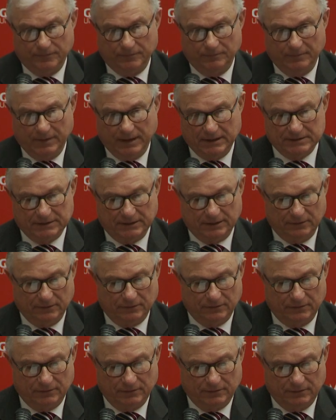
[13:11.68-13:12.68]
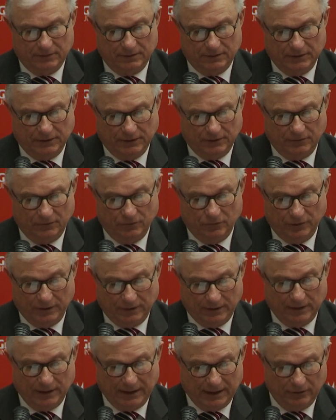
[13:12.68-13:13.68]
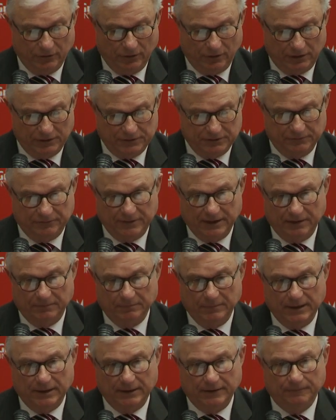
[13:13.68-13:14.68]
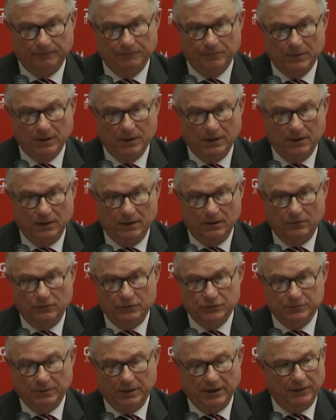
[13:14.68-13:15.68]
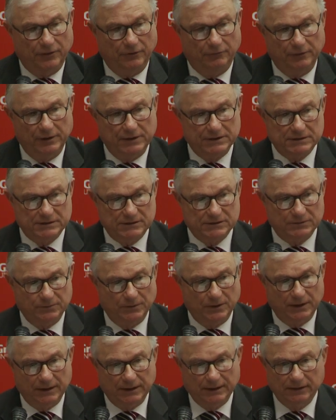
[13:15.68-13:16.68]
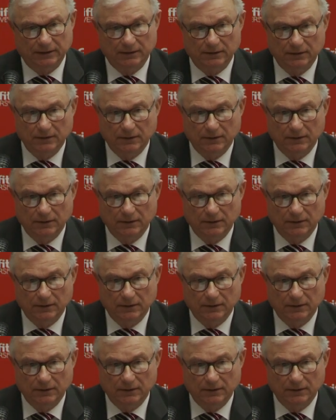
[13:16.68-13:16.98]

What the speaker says: matter, or our knowledge of that matter, was one of the reasons why